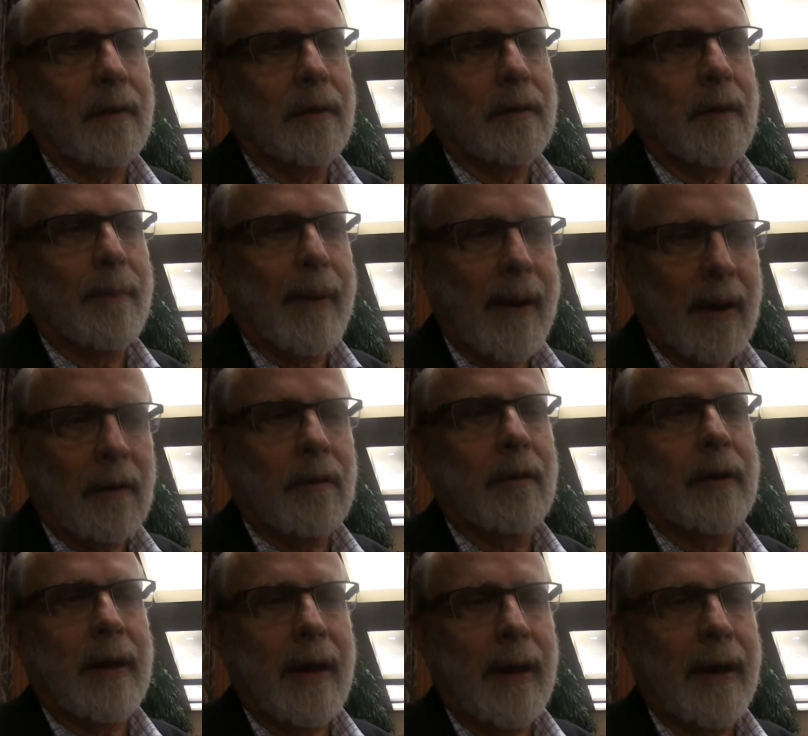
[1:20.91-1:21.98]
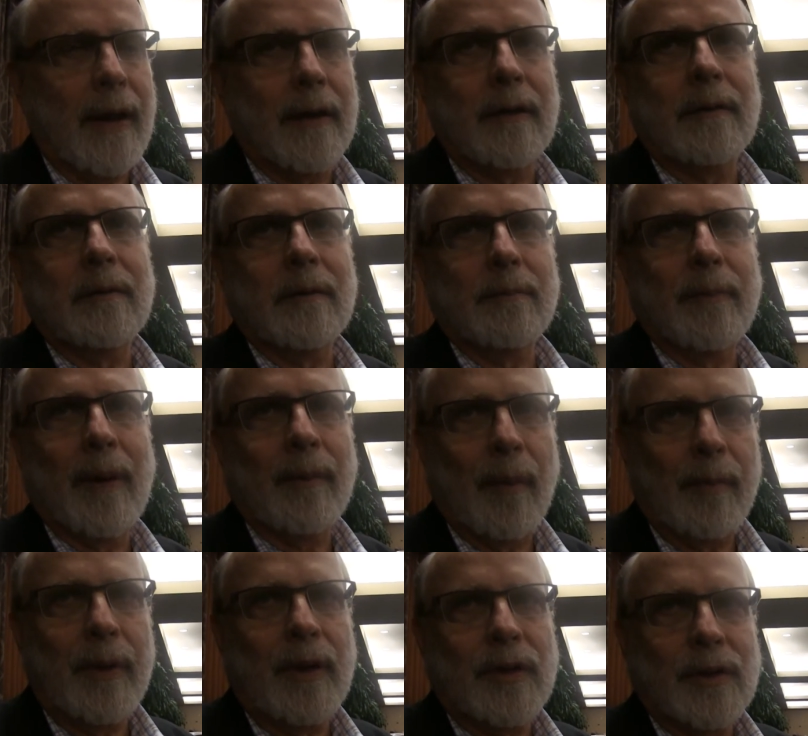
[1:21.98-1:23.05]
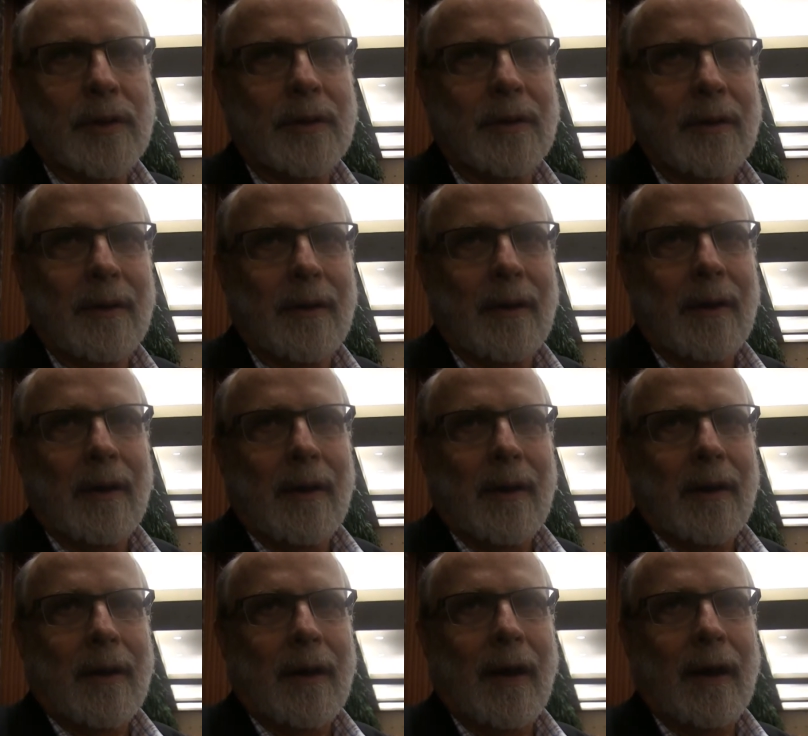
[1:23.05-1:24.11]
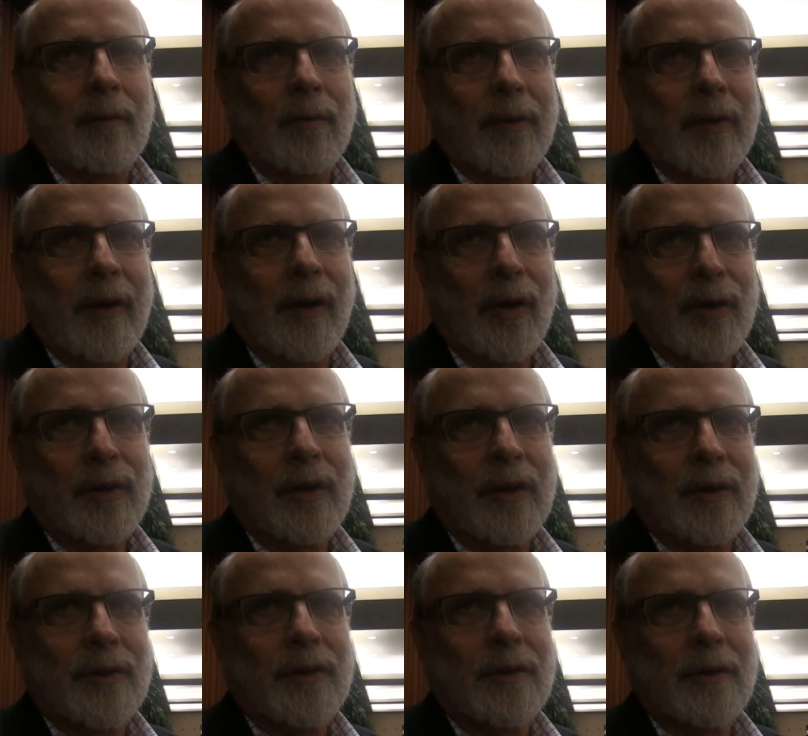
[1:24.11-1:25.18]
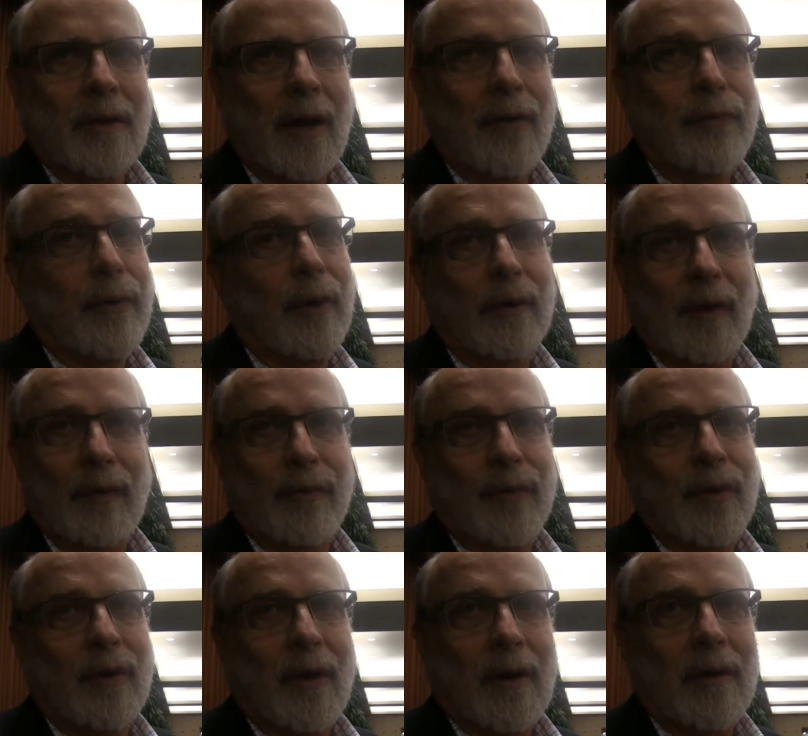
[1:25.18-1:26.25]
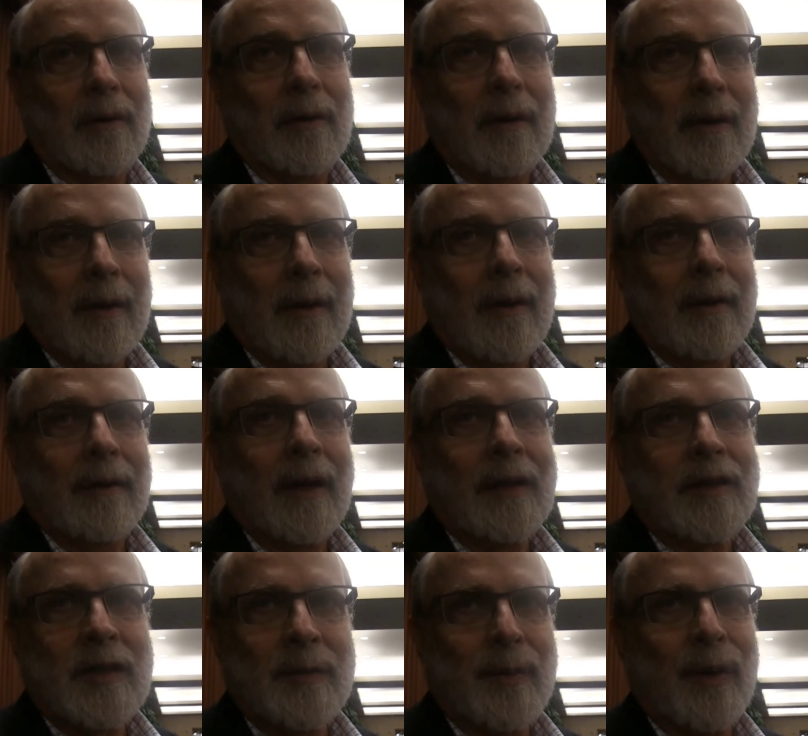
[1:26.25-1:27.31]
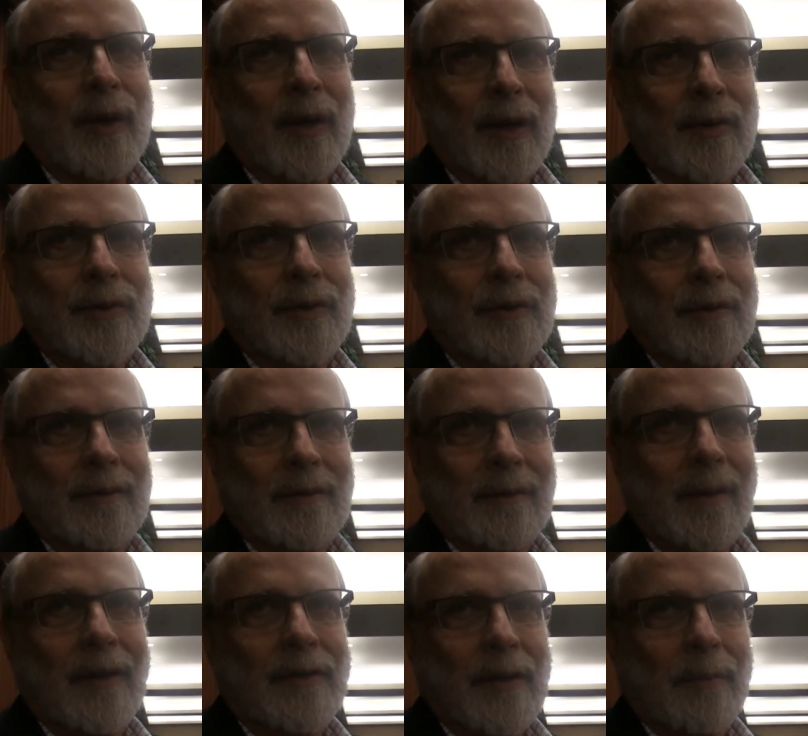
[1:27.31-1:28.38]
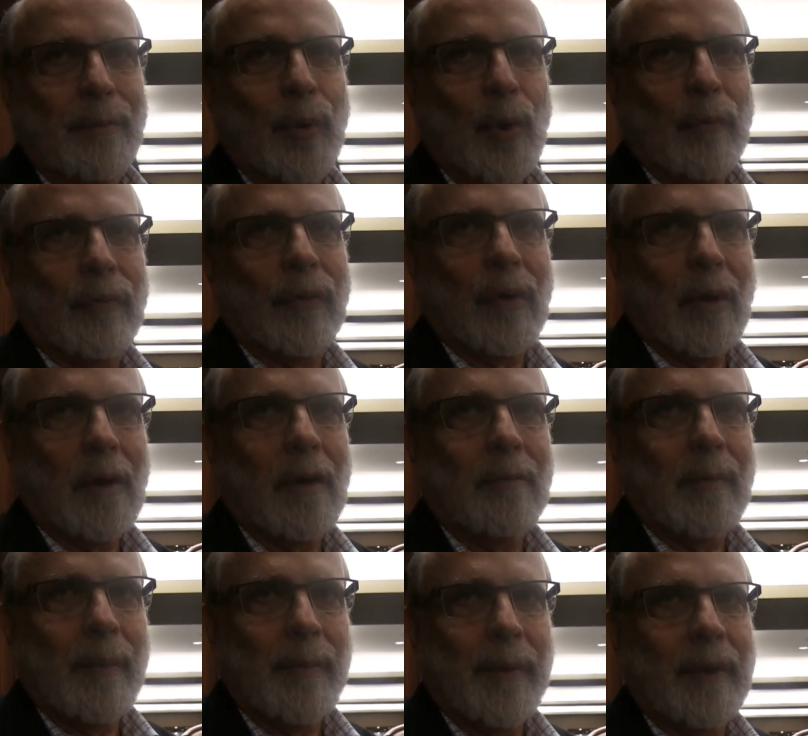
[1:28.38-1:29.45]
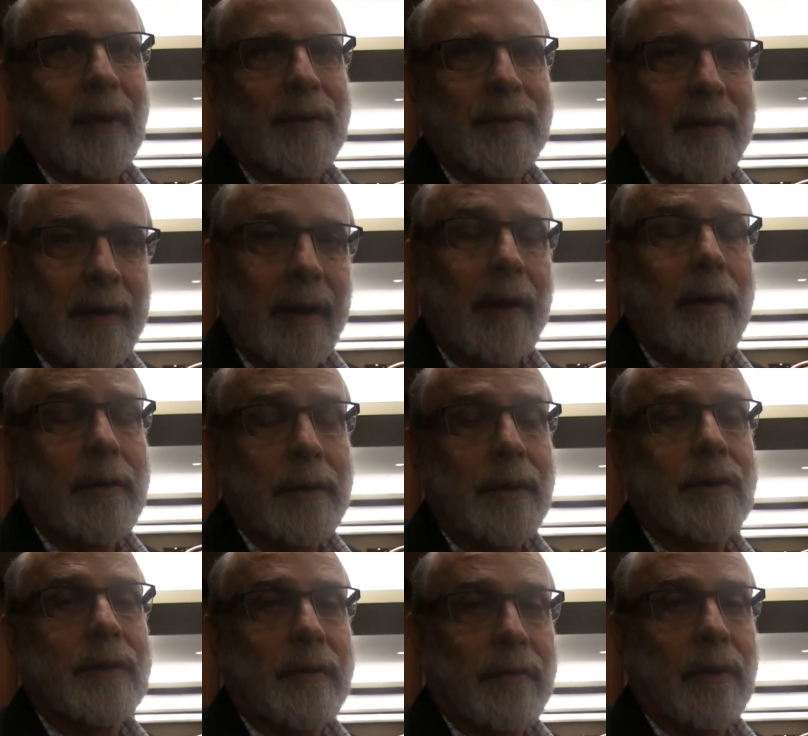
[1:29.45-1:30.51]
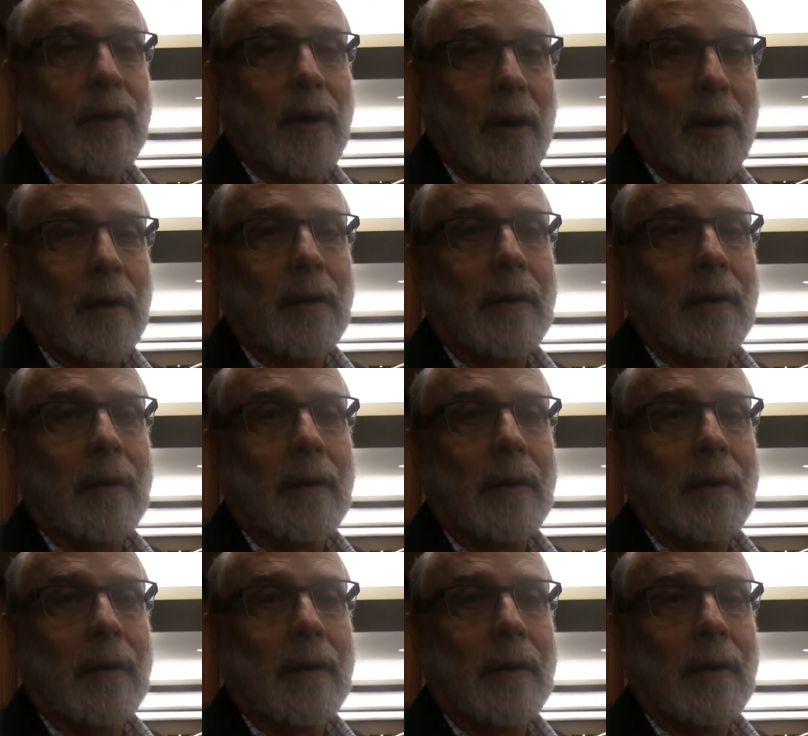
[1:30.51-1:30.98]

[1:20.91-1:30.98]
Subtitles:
the Packard at Pebble Beach, and with the heritage, I fell in love with the car. Not just because it's a beautiful car, but because of the heritage of the car